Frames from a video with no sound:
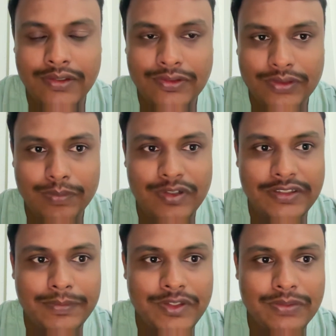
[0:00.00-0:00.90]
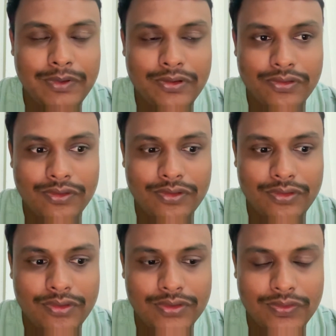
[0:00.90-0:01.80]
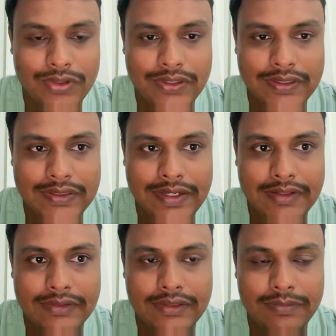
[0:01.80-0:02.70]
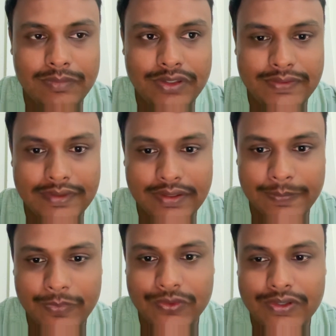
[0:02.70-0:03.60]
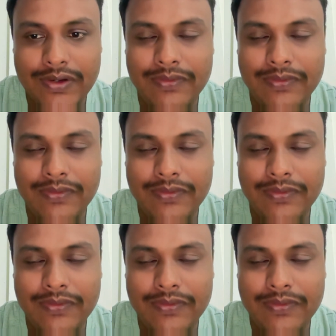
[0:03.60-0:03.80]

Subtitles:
So be specific to those questions. Answer means those are